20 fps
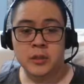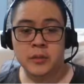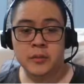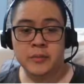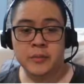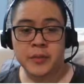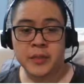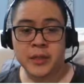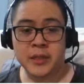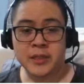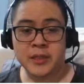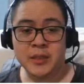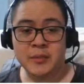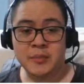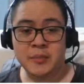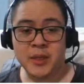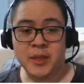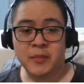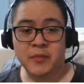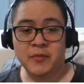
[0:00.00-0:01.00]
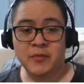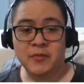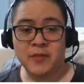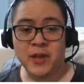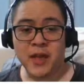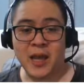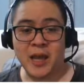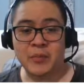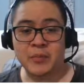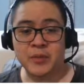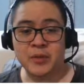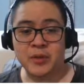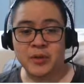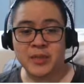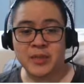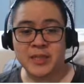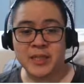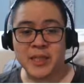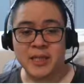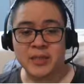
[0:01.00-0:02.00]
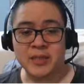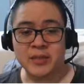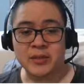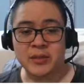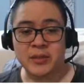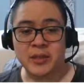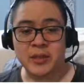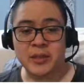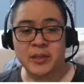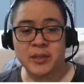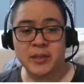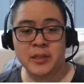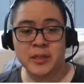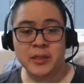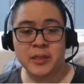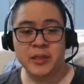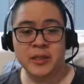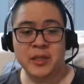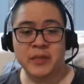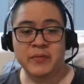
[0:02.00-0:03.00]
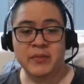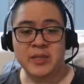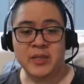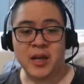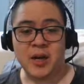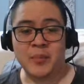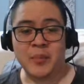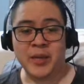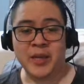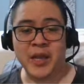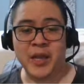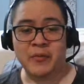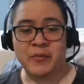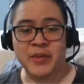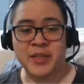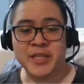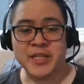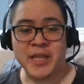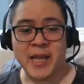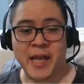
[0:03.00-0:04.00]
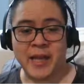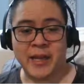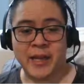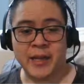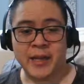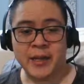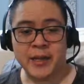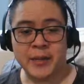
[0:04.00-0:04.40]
piercing beam of flame so intense so toughest armor can't withstand it.